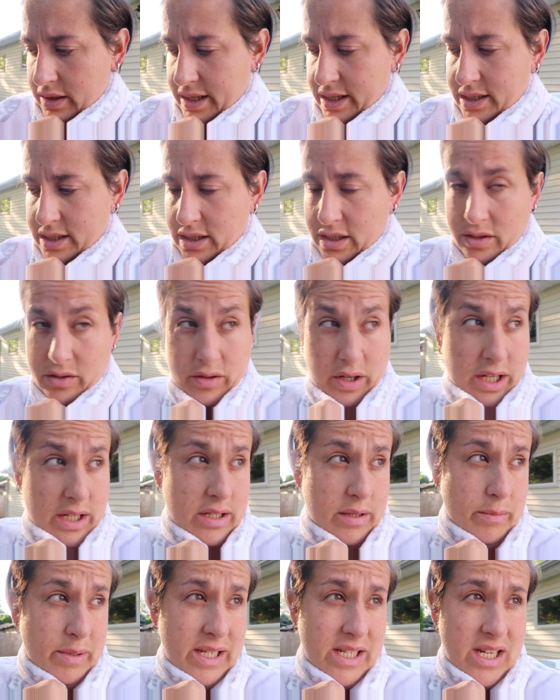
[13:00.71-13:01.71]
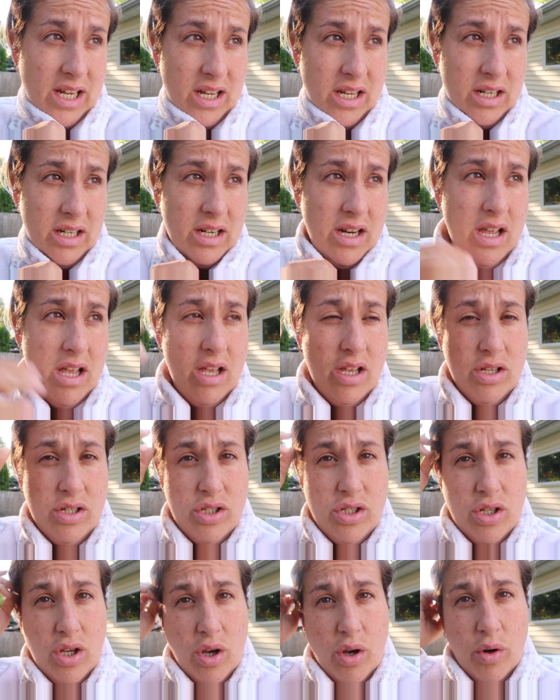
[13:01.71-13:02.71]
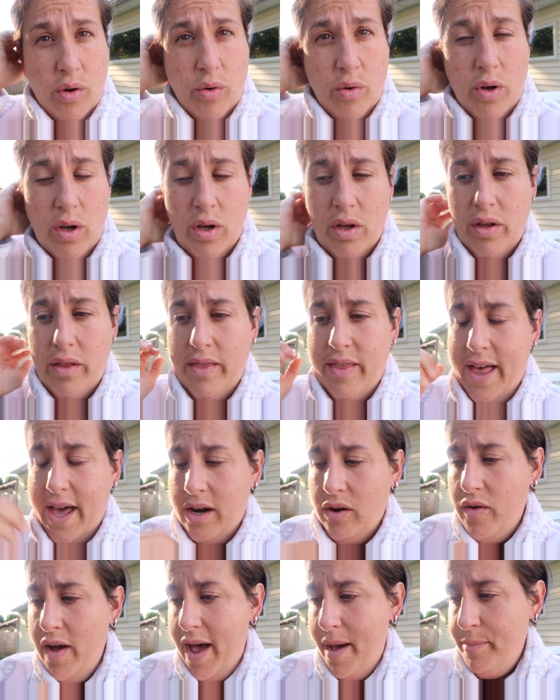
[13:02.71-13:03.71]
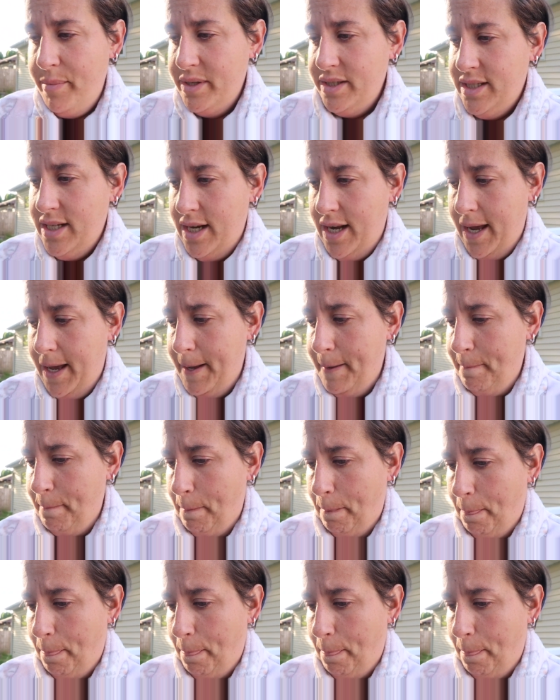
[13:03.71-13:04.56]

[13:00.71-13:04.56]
they still need to be done. So that'll happen today.